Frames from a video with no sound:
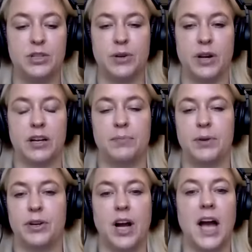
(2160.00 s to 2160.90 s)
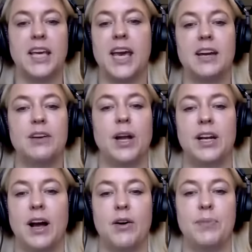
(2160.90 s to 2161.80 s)
to do it on a computer. I can't write
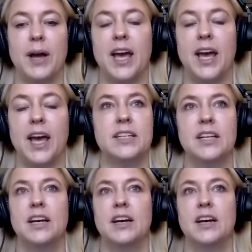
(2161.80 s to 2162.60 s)
it out by hand.